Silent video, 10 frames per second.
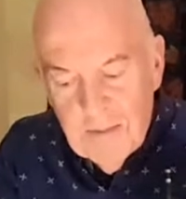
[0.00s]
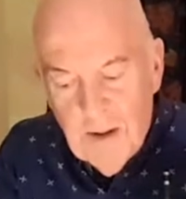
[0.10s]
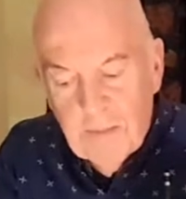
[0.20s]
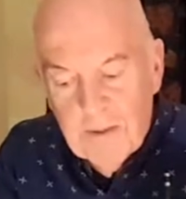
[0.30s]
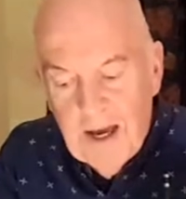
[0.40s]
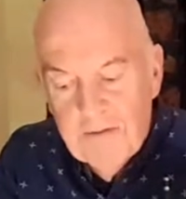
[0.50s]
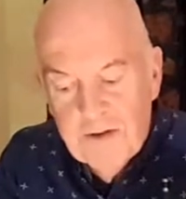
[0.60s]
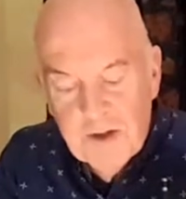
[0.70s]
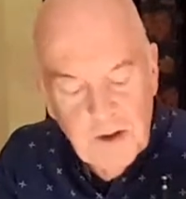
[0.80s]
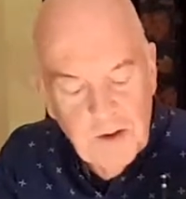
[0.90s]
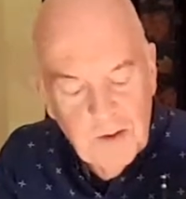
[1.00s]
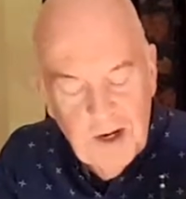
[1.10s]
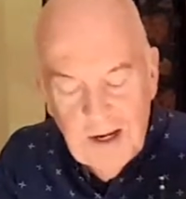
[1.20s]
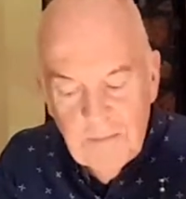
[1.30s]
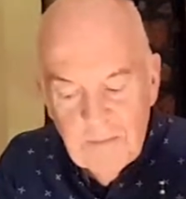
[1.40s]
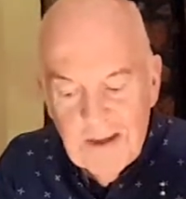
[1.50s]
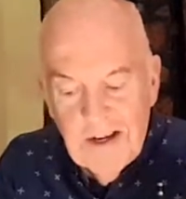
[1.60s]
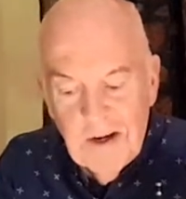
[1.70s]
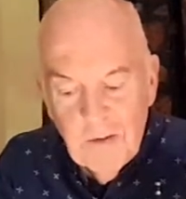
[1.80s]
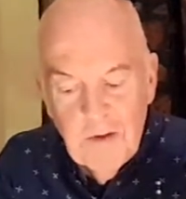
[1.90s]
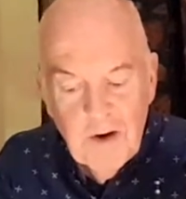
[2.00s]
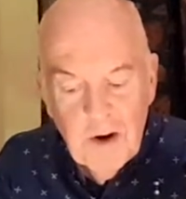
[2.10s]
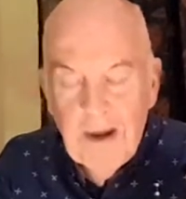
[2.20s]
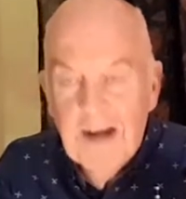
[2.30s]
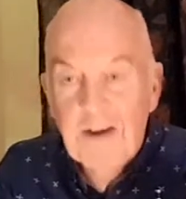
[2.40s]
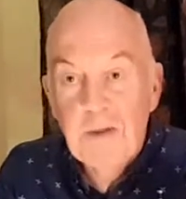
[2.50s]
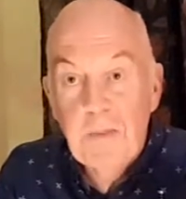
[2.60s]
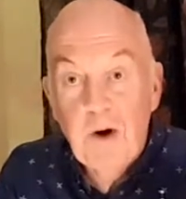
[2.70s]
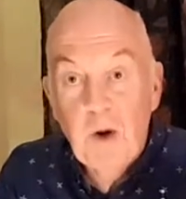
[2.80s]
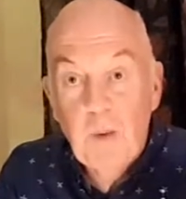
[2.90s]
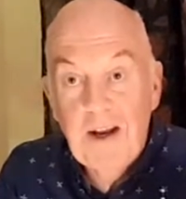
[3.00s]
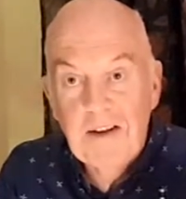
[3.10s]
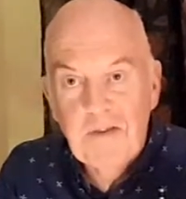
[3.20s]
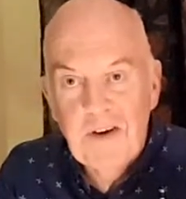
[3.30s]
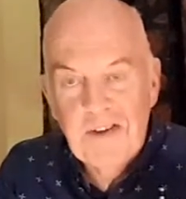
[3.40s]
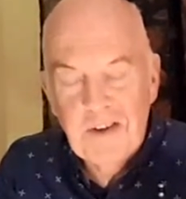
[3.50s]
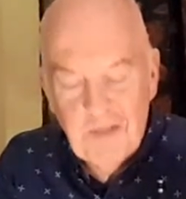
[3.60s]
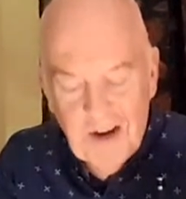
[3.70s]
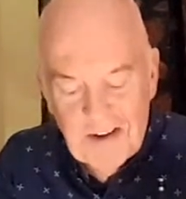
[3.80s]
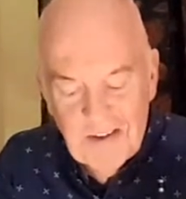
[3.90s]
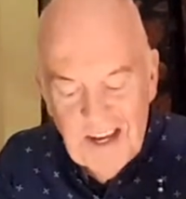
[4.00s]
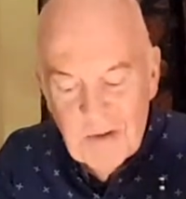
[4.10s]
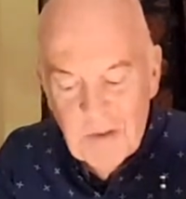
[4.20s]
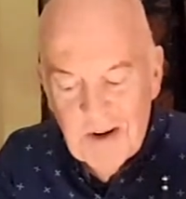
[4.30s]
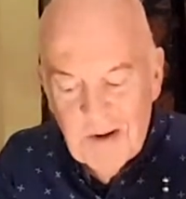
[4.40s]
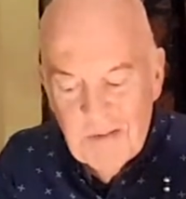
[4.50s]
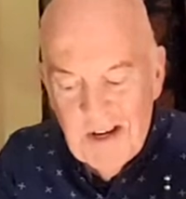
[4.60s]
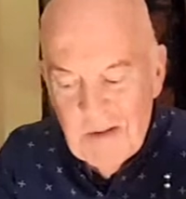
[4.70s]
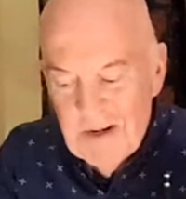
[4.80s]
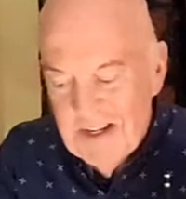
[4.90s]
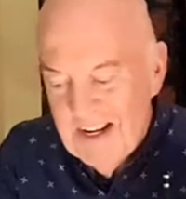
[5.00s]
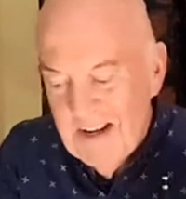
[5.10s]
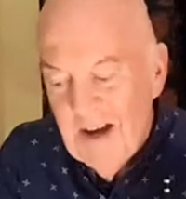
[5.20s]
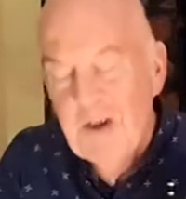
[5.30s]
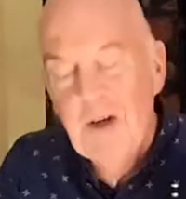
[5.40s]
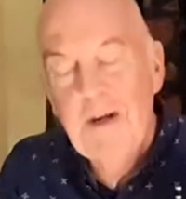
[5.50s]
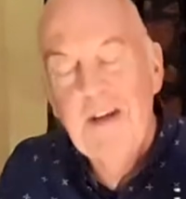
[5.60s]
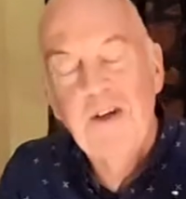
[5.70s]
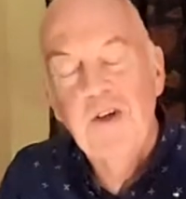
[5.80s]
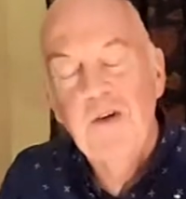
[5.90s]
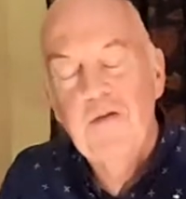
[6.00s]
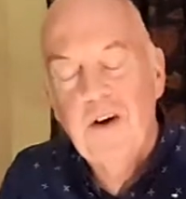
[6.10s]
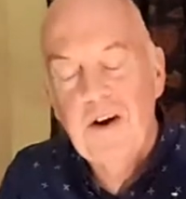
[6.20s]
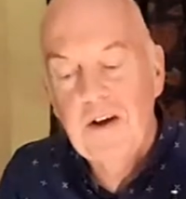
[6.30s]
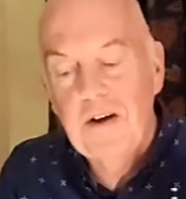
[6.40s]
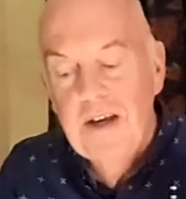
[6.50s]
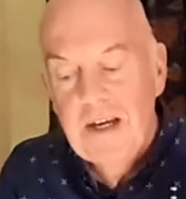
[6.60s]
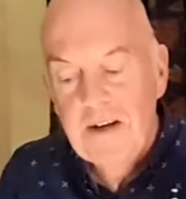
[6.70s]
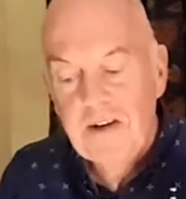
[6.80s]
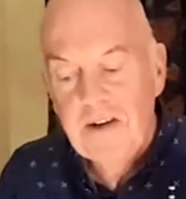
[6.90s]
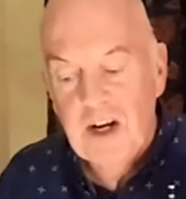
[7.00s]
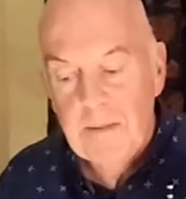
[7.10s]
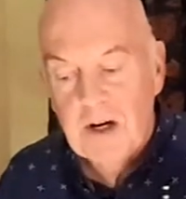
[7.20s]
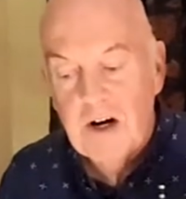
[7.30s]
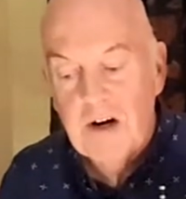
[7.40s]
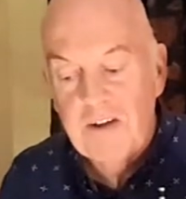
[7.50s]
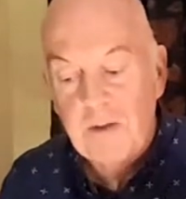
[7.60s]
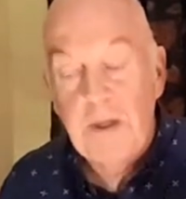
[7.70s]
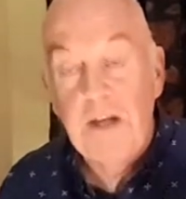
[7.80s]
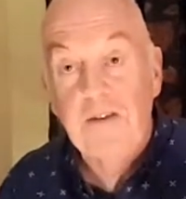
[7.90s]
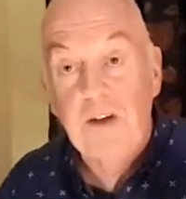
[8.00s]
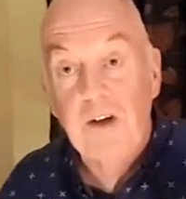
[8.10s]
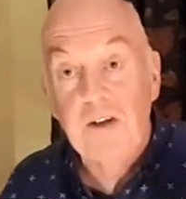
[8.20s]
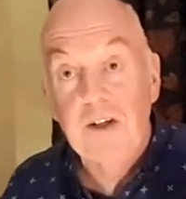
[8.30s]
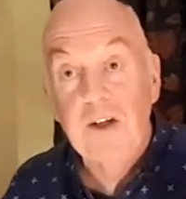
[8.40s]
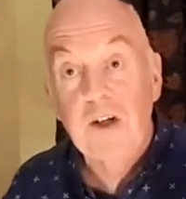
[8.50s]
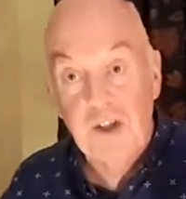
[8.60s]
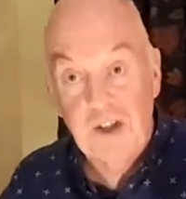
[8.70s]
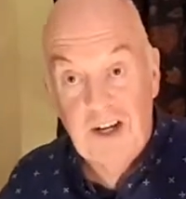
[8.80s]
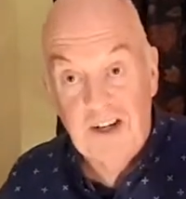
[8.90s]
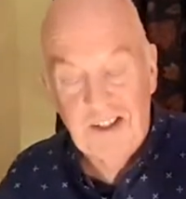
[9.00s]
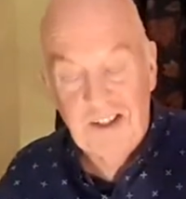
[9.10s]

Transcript: probably have to revert back to Paul Wells for his advice on that one. But anyway, I'm going to play the tune for you. It's Johnny McCarthy's piece called Kuschnacht.